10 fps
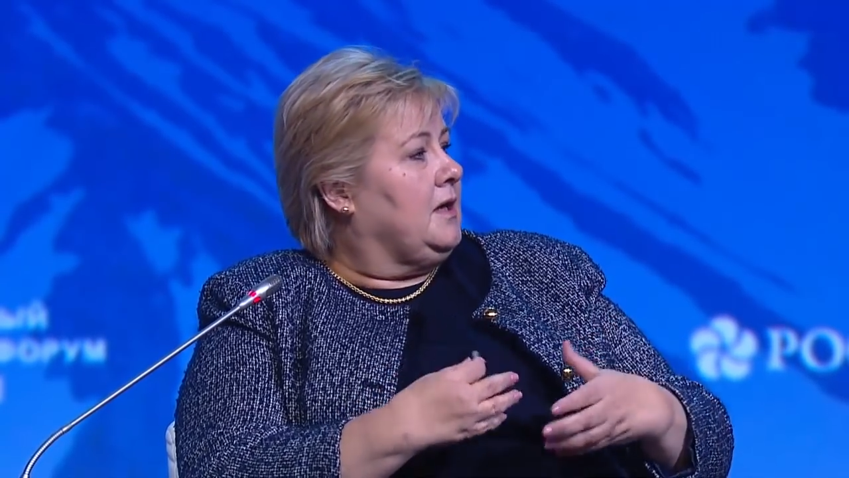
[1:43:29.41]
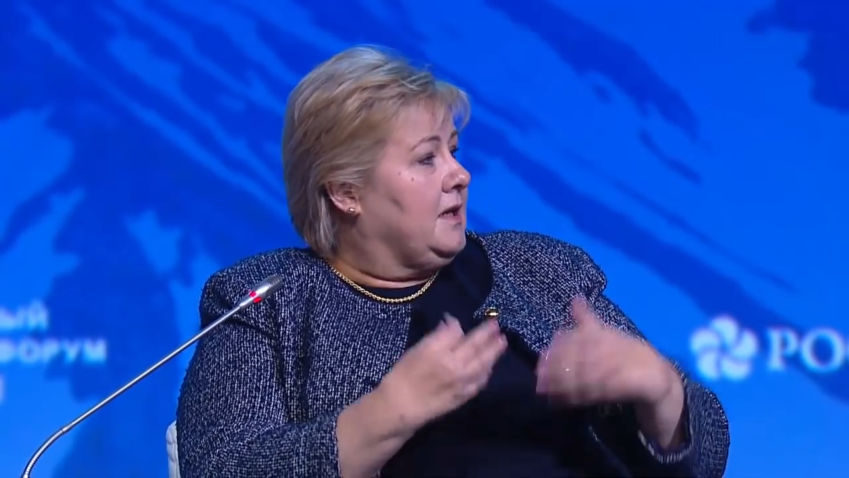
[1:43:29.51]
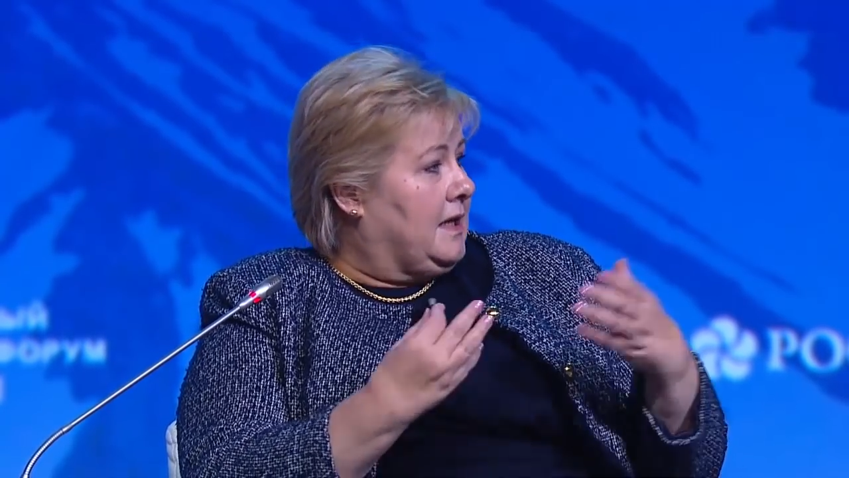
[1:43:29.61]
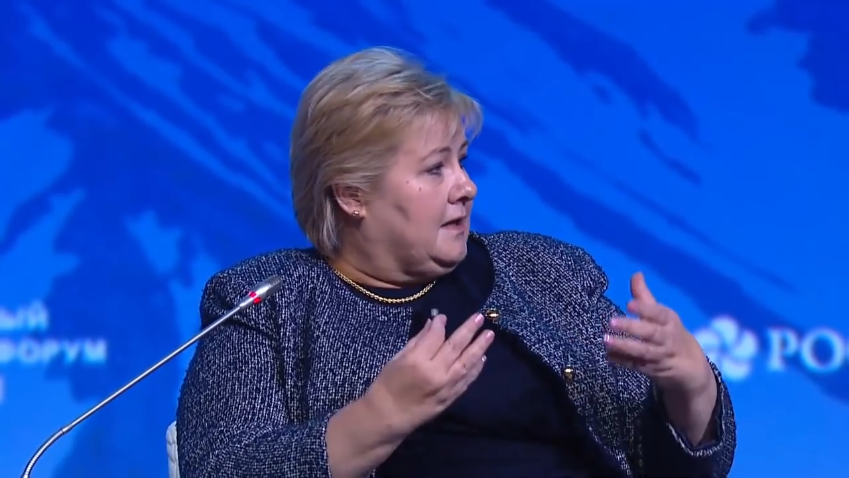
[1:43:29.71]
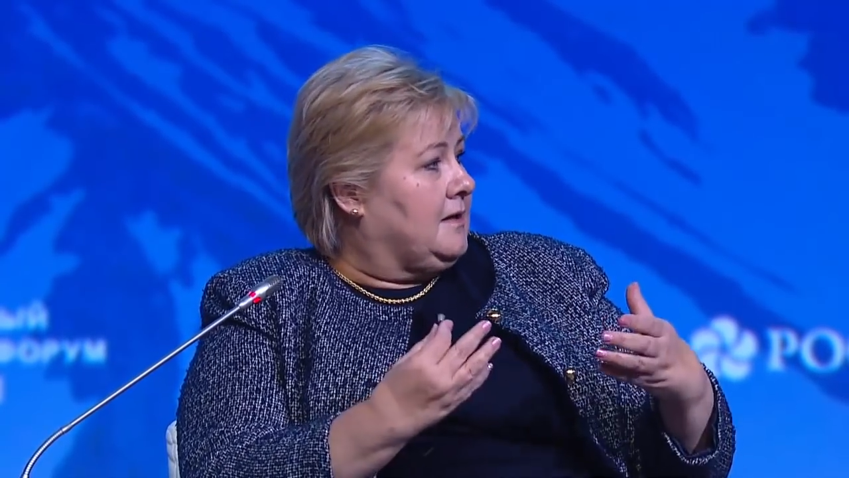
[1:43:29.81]

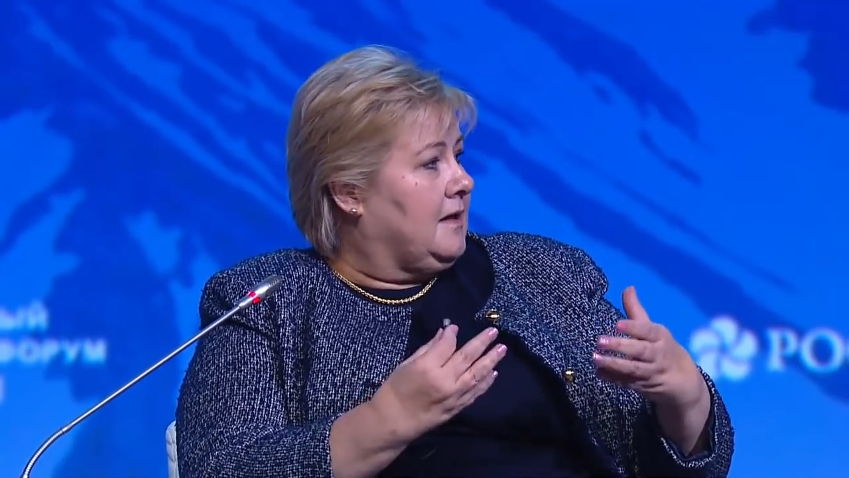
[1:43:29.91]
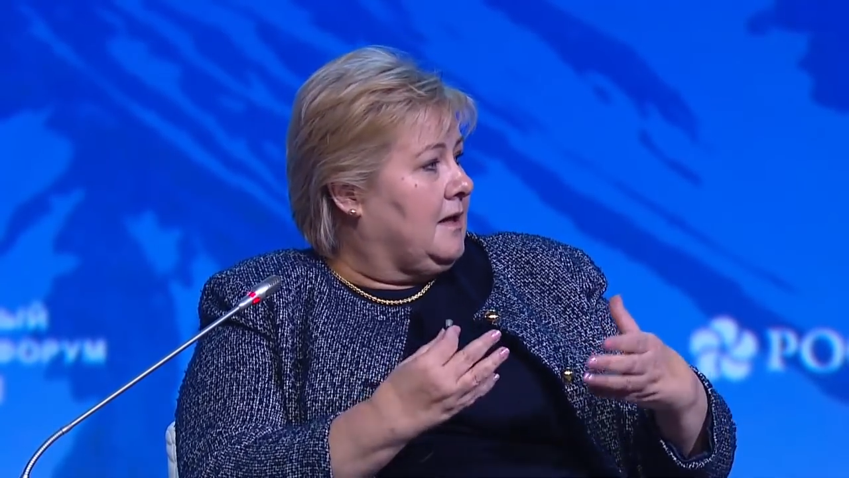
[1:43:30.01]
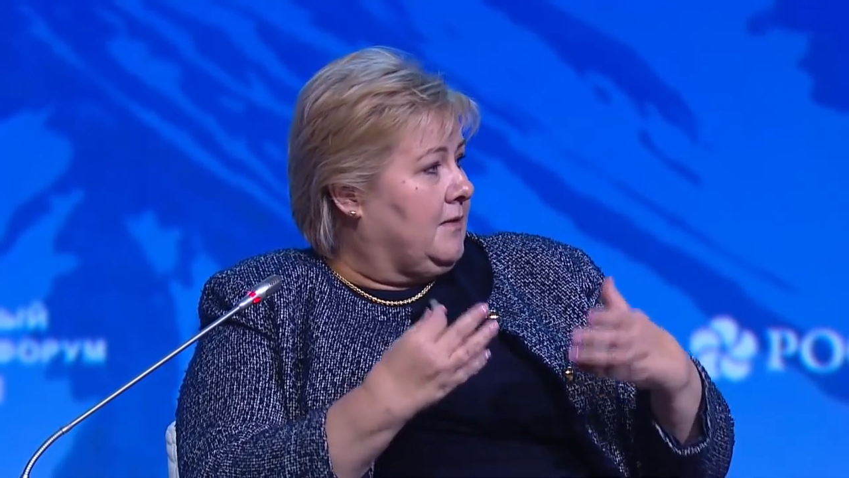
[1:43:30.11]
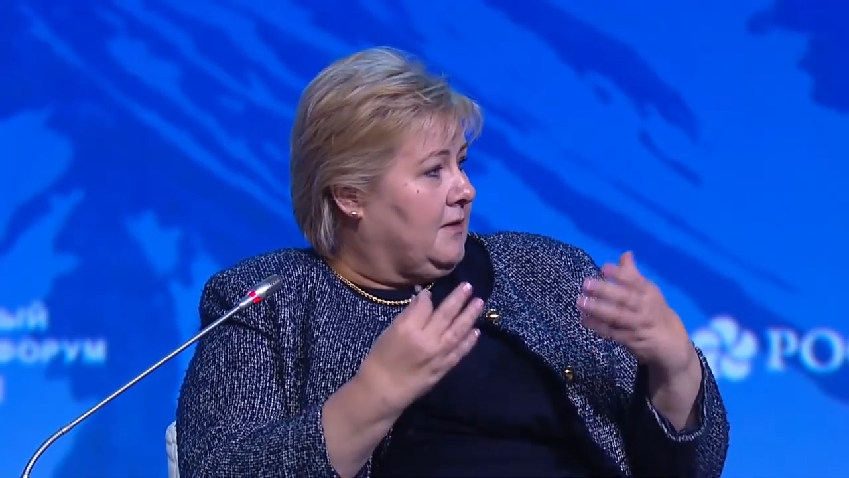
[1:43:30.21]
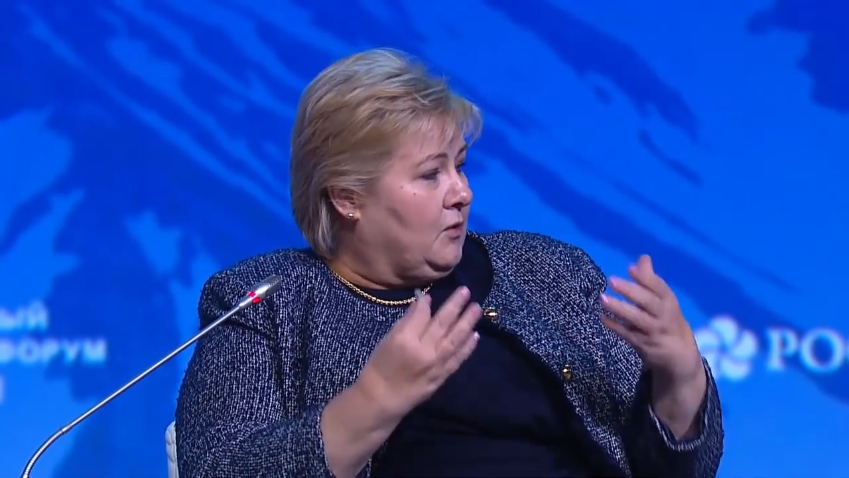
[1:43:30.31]
need
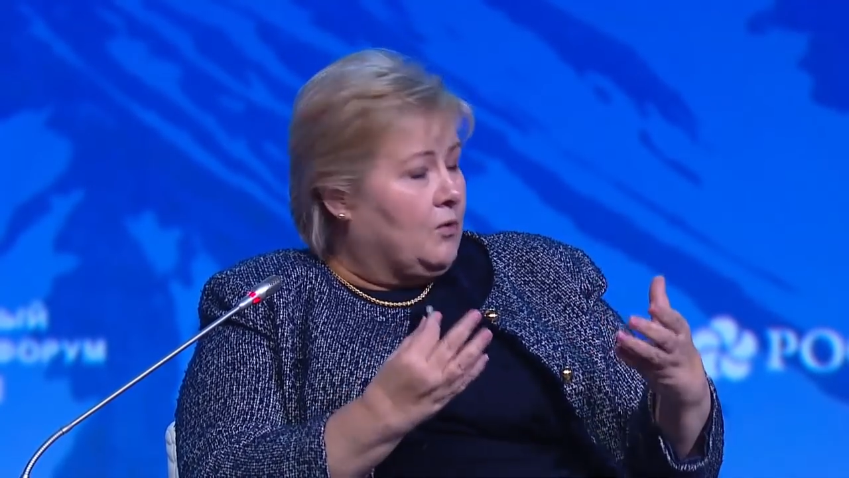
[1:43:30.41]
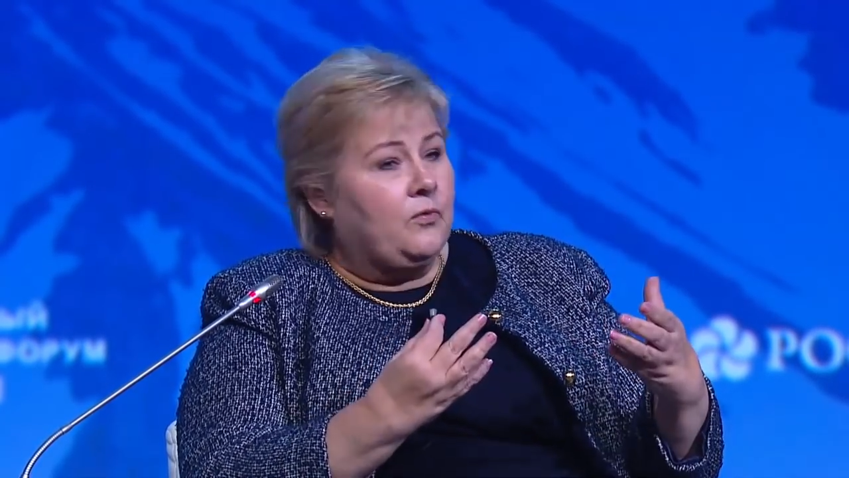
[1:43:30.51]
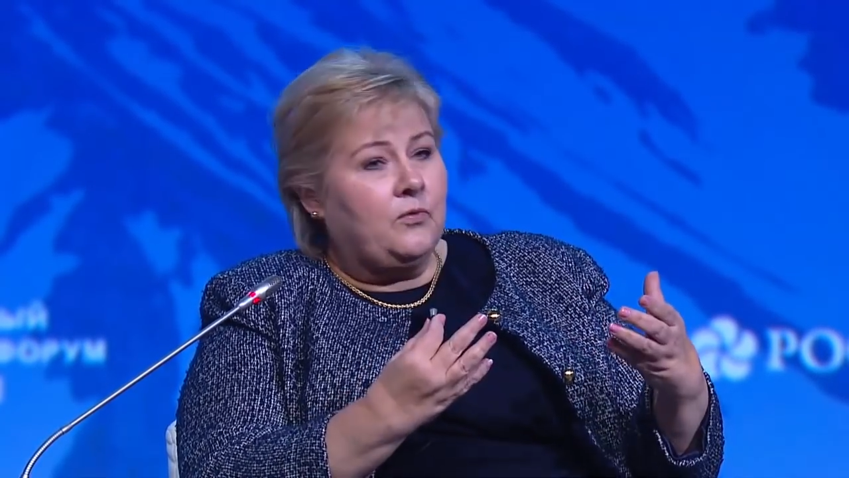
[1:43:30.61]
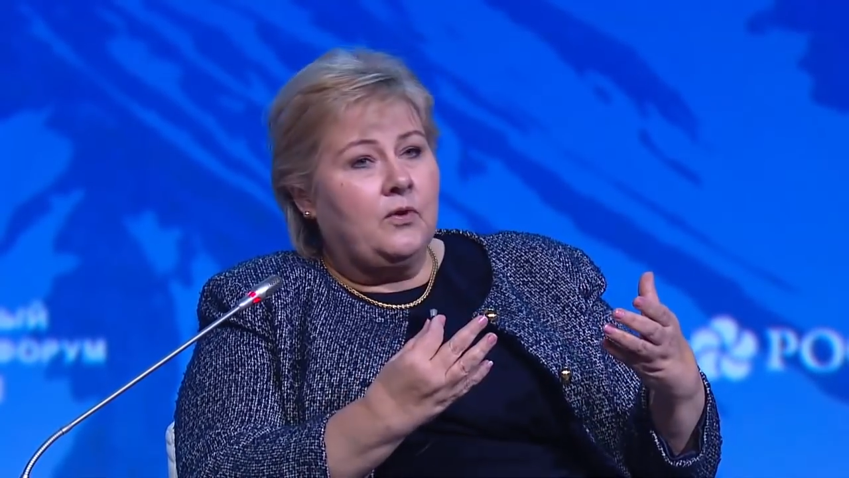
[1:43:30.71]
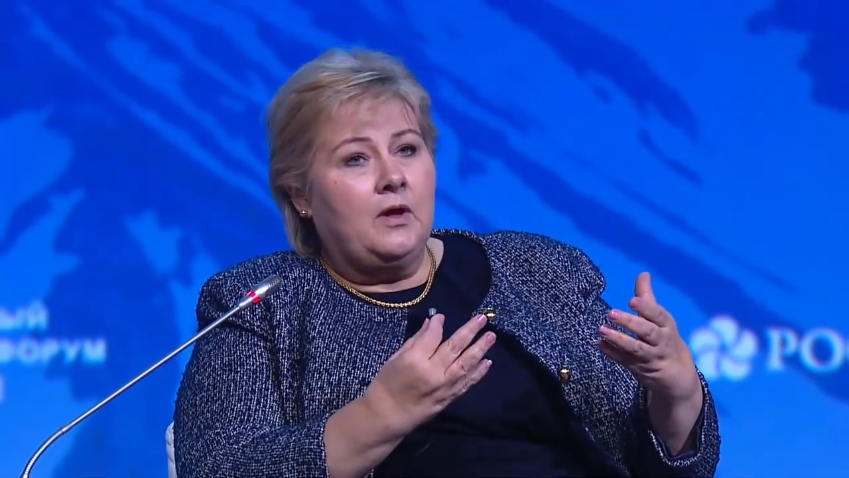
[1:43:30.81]
in the
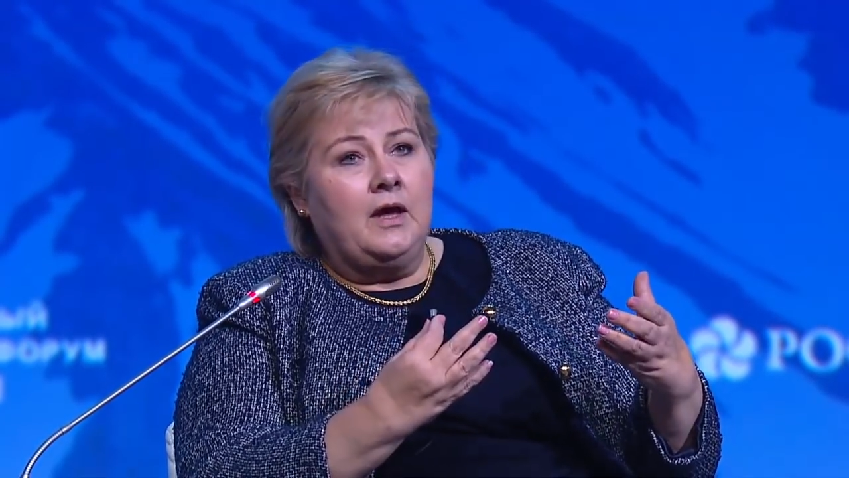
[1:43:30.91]
north,